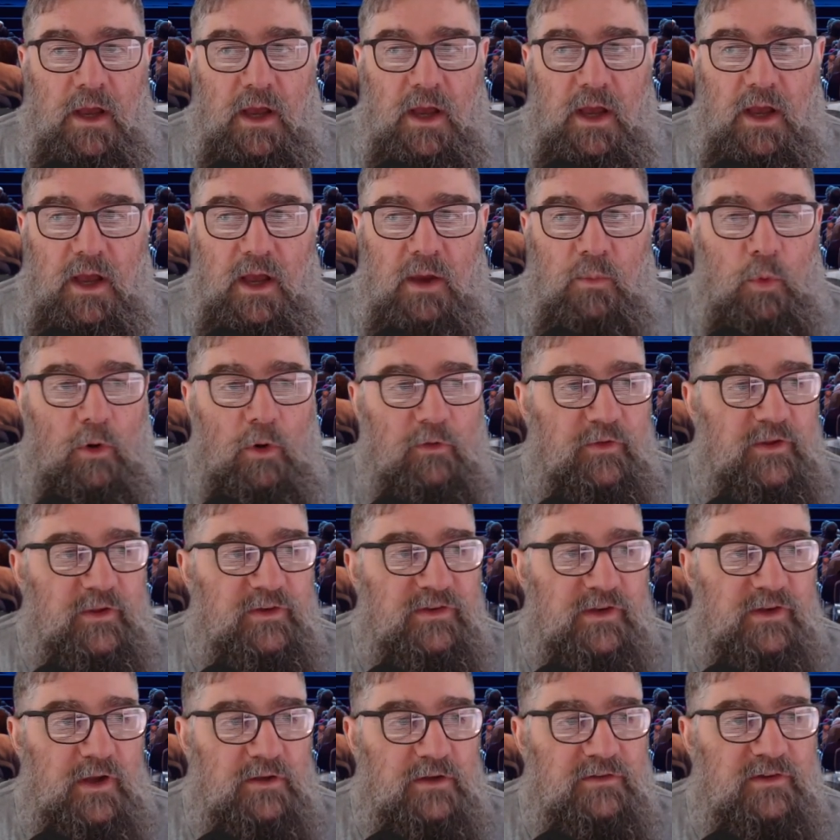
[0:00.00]
And what
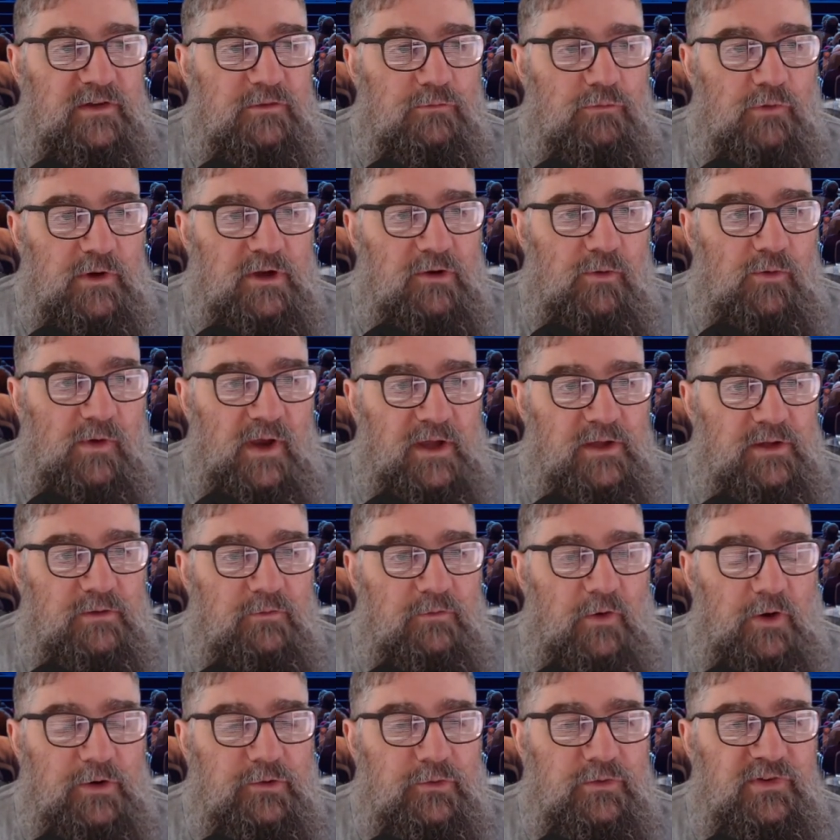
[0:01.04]
this does is recreate the
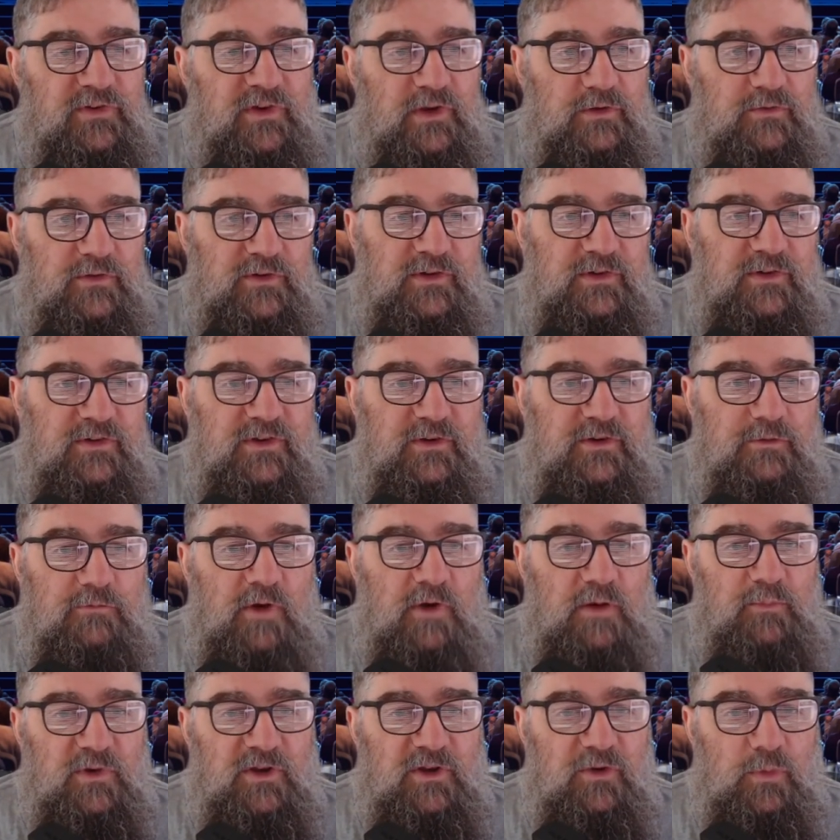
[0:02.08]
vital services that
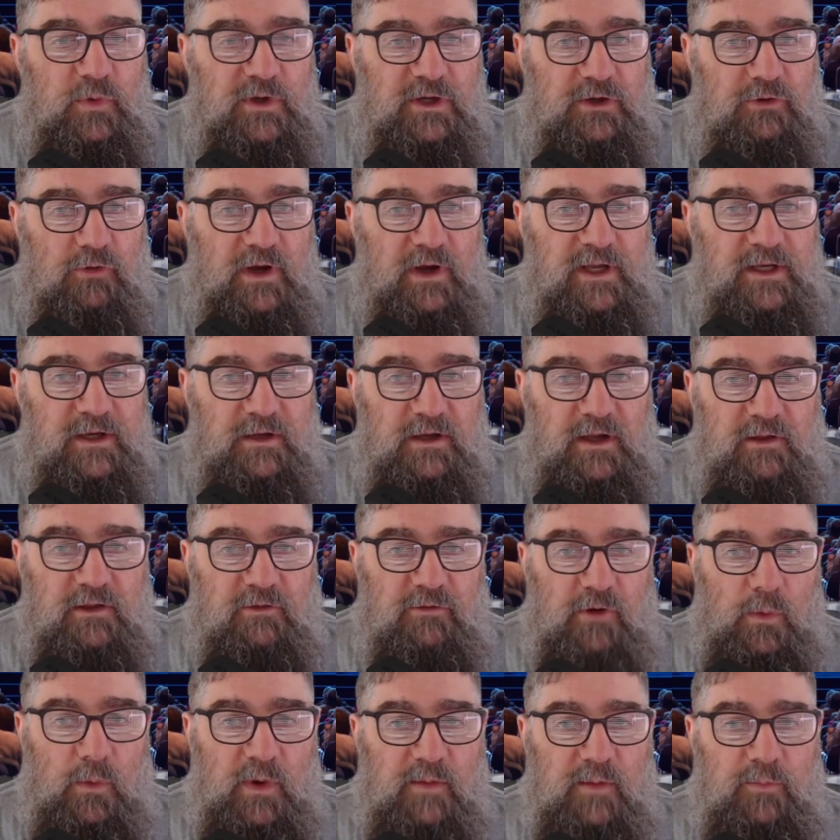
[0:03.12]
run between Grain and
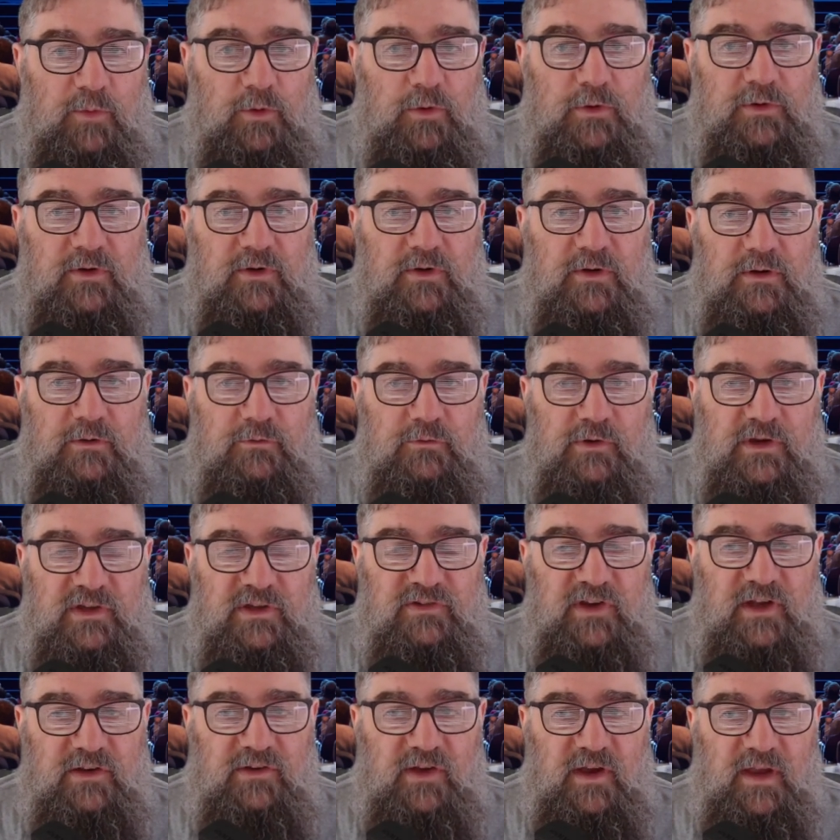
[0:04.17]
Heathrow Airport, delivering
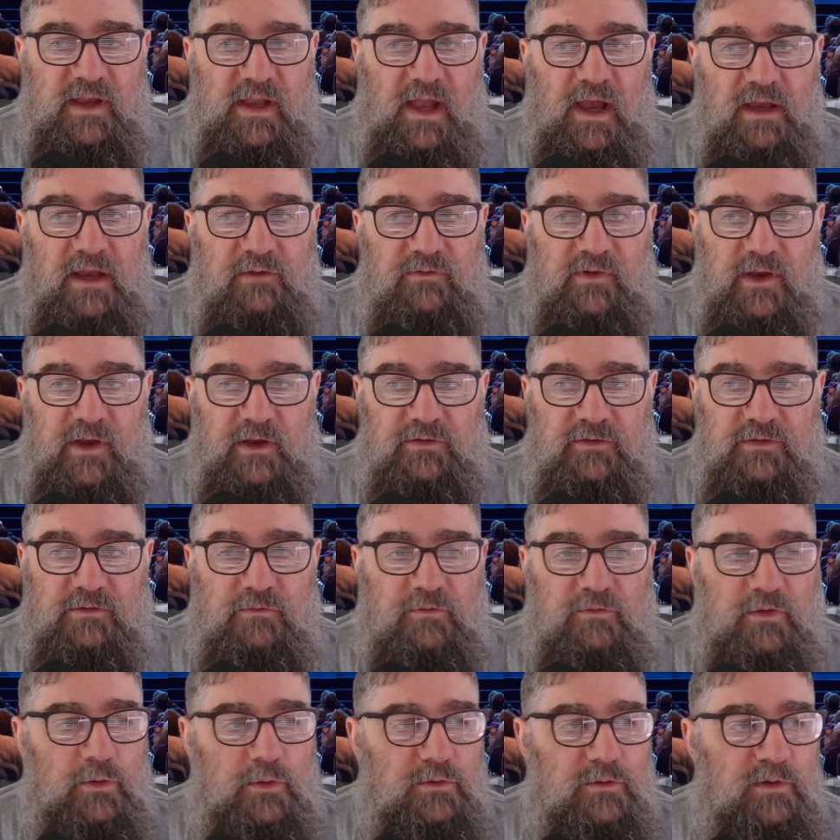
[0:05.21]
Jet A aviation
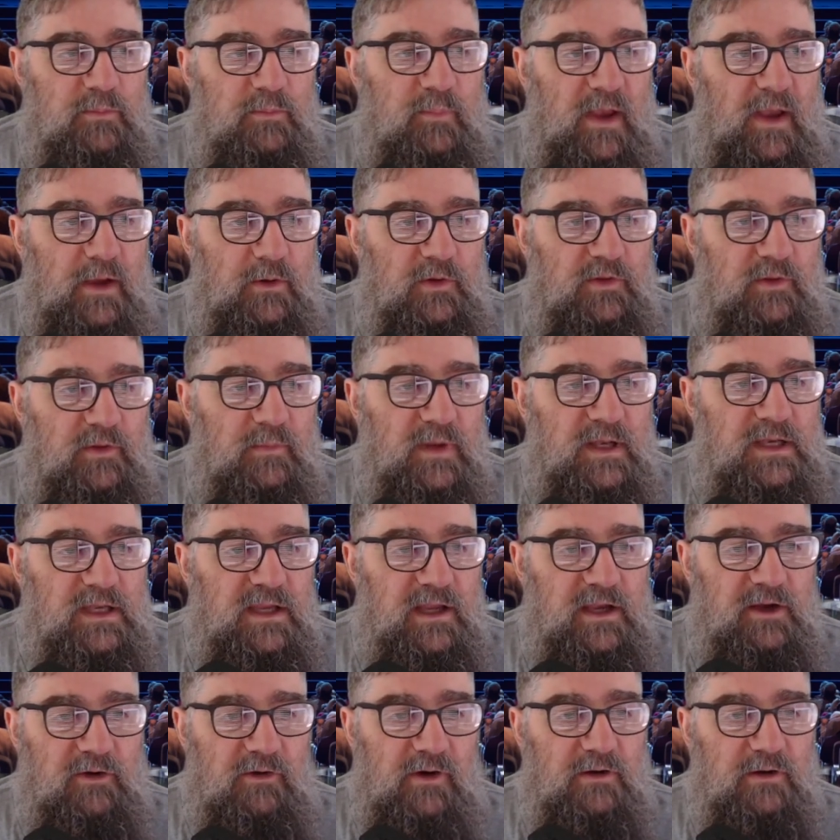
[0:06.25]
fuel to power the
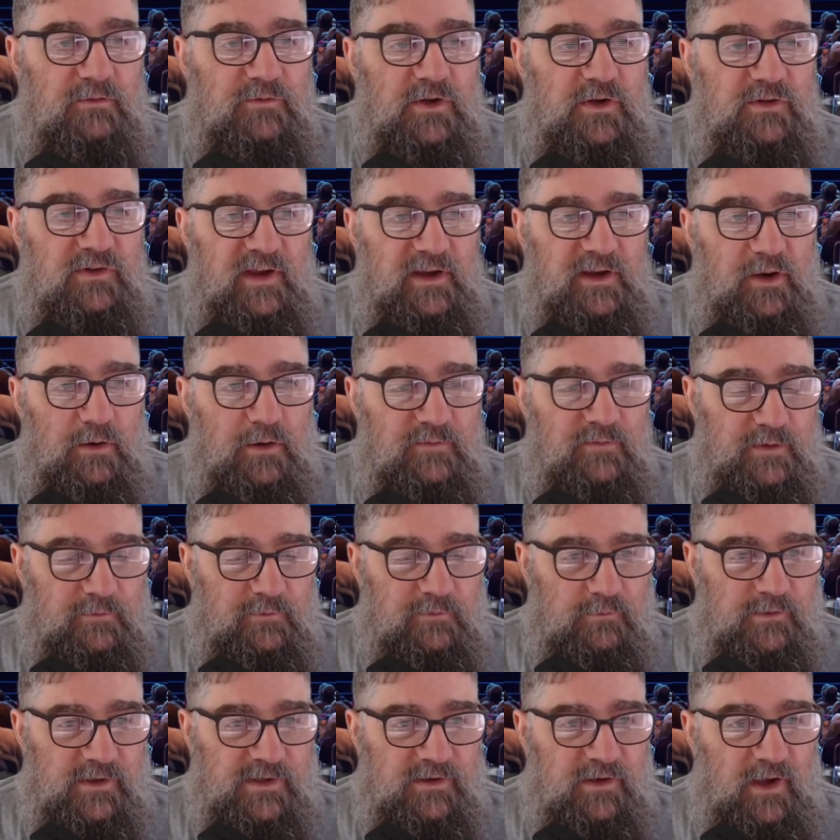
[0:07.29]
many aircraft that take off
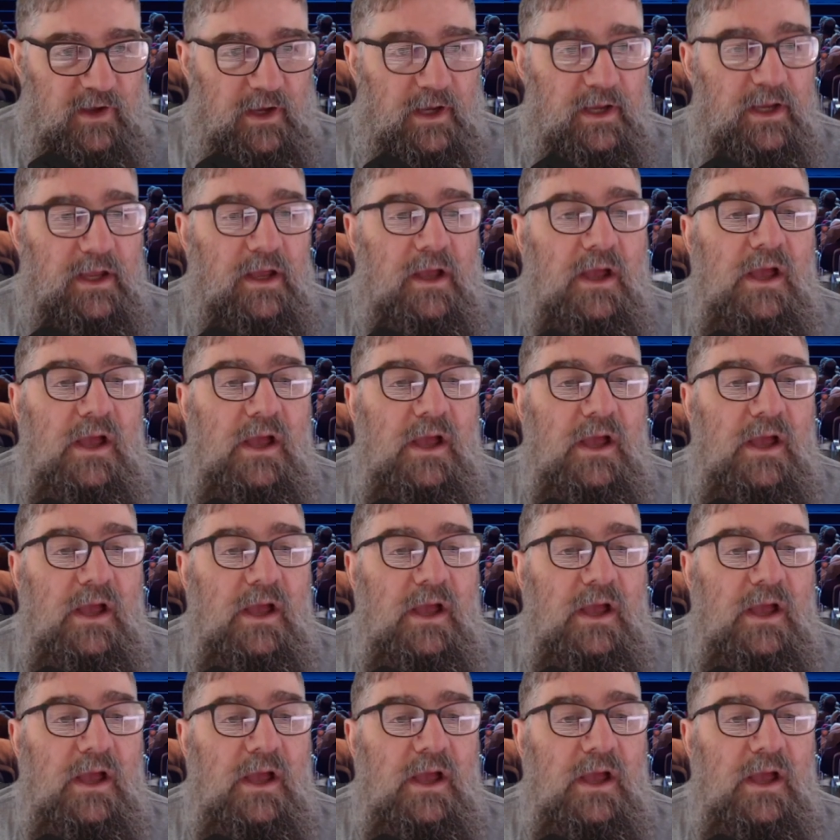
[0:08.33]
every day.